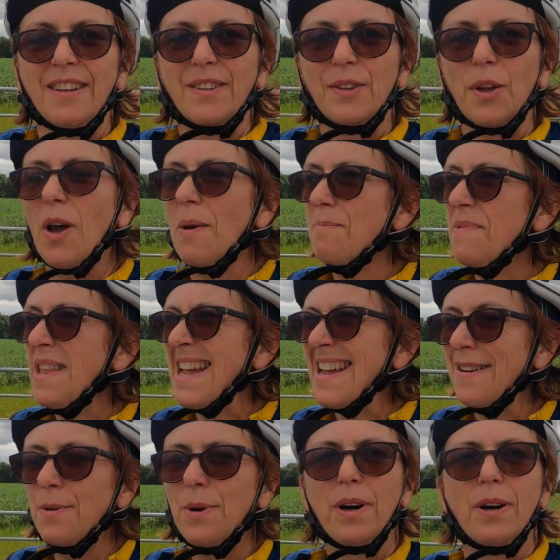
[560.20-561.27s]
So I'm
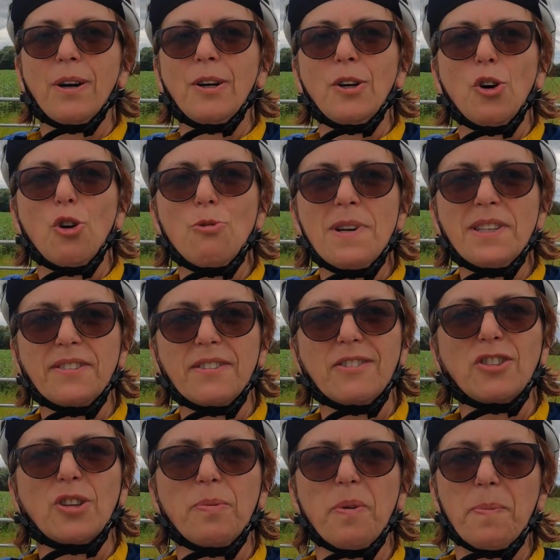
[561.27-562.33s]
now almost at the
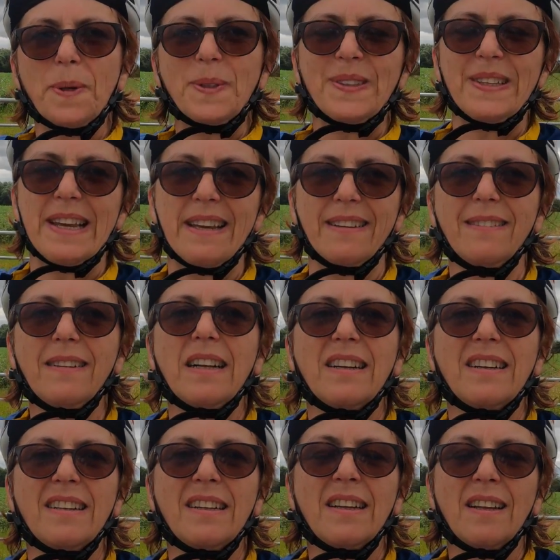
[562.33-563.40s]
top of Butser Hill,
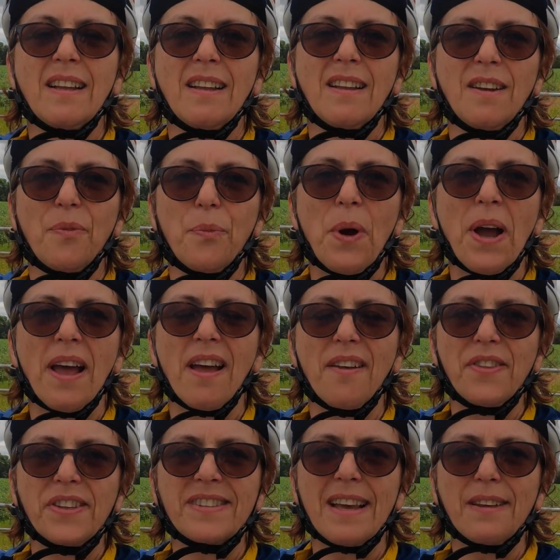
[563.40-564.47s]
where
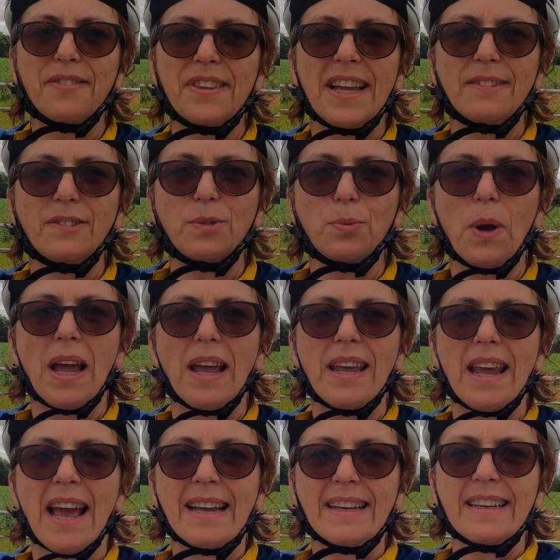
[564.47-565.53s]
the South Downs Way
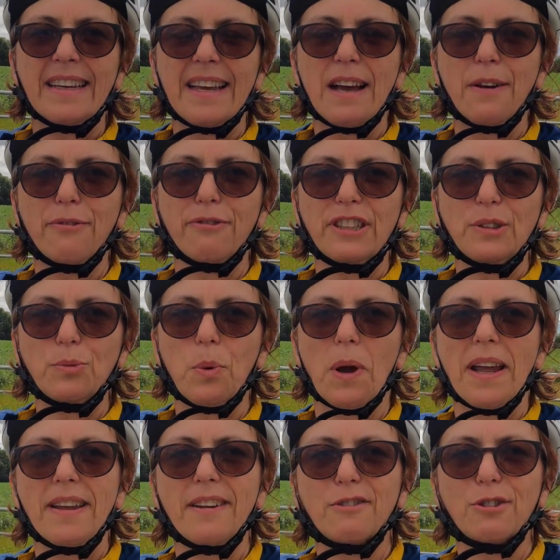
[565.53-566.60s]
and King Alfred's
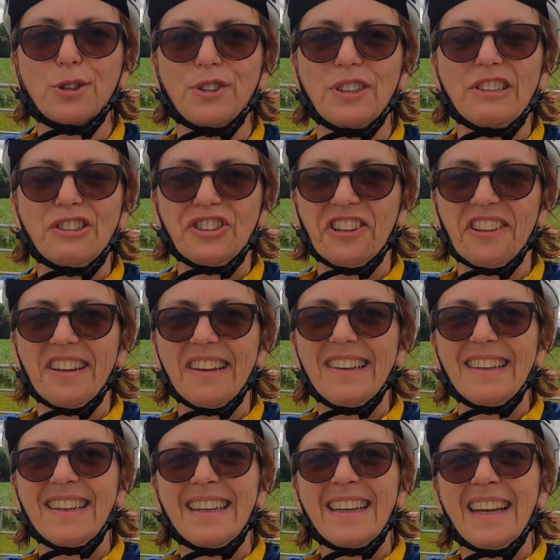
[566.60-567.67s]
Way cross each other.
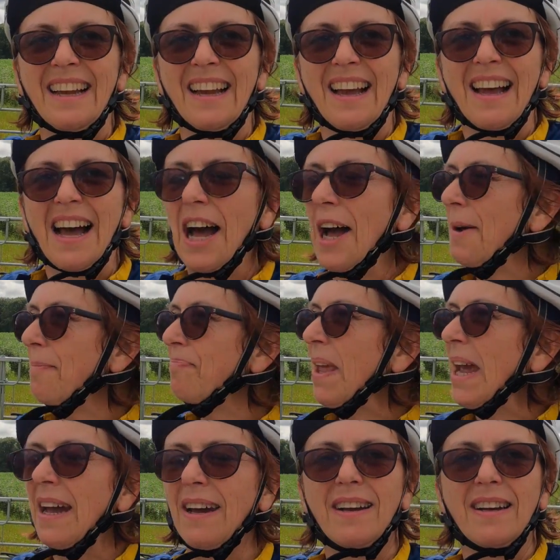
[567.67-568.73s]
I
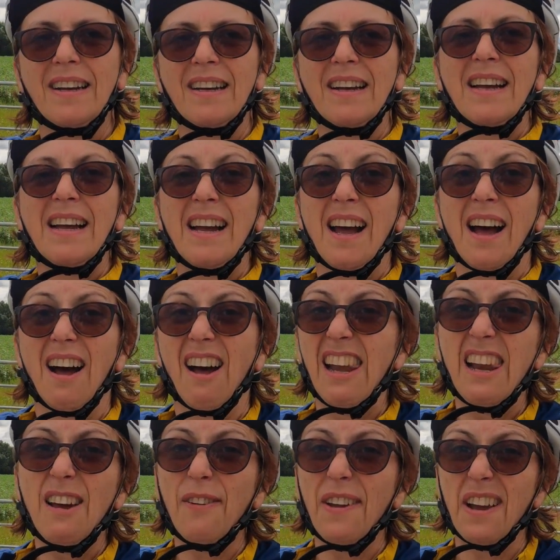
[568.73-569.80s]

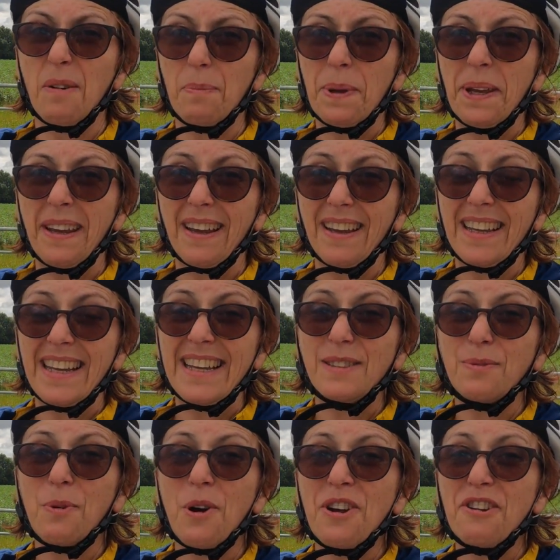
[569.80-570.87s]
love it up here. It's
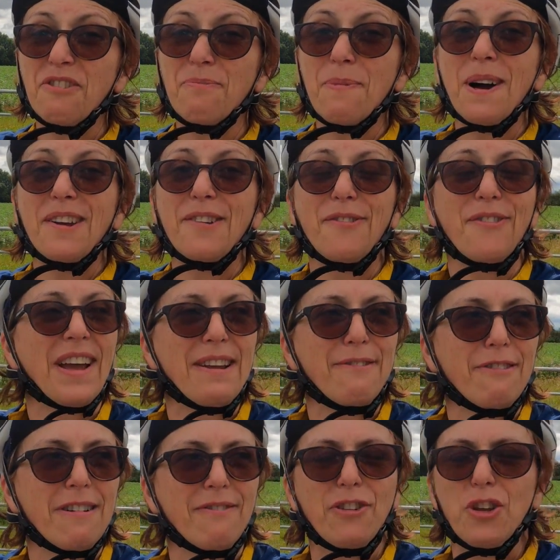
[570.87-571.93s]
one of my
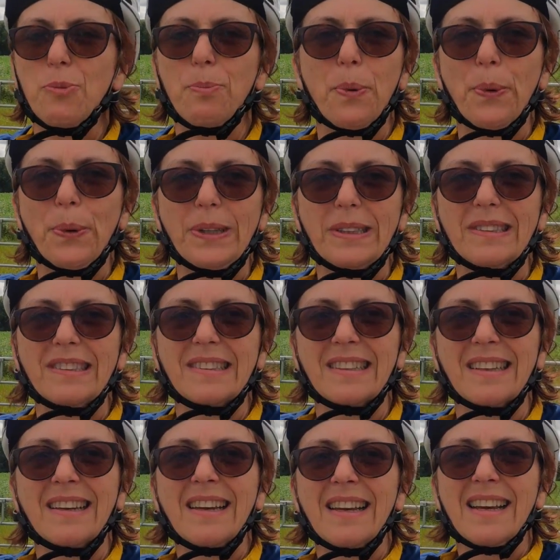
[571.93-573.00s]
favourite viewpoints
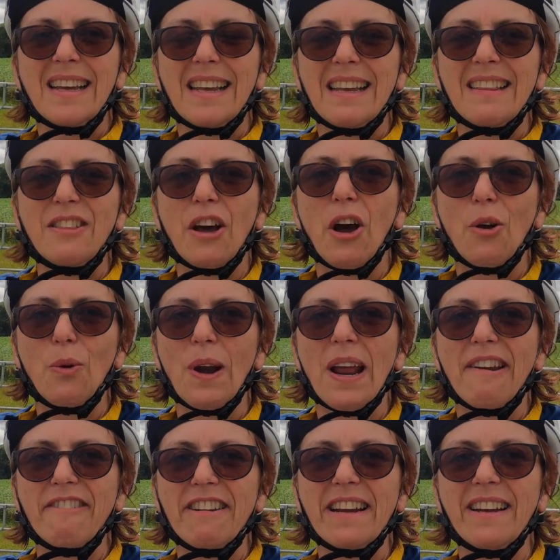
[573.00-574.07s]
in the whole
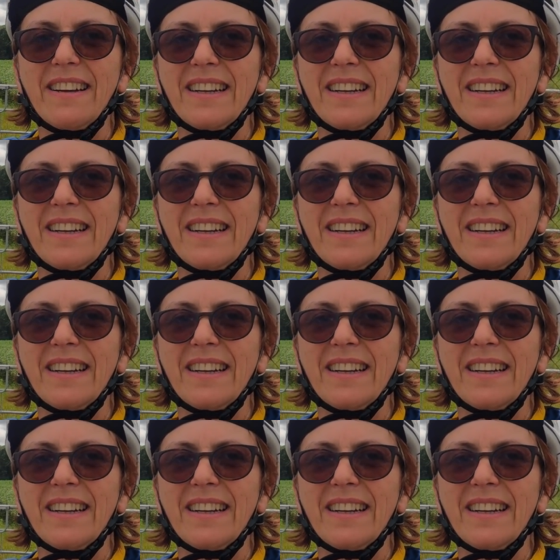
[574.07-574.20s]
area.